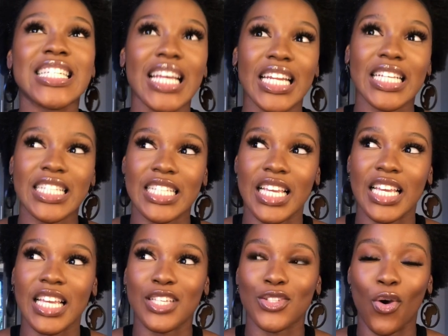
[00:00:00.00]
the
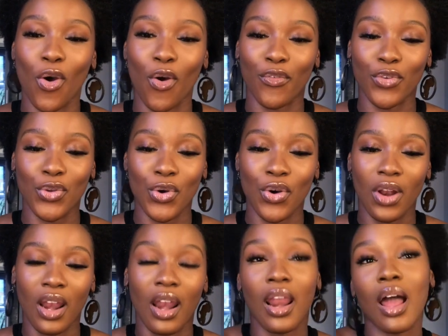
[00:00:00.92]
genesis of
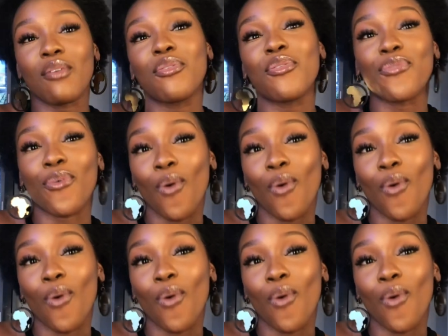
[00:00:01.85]
your love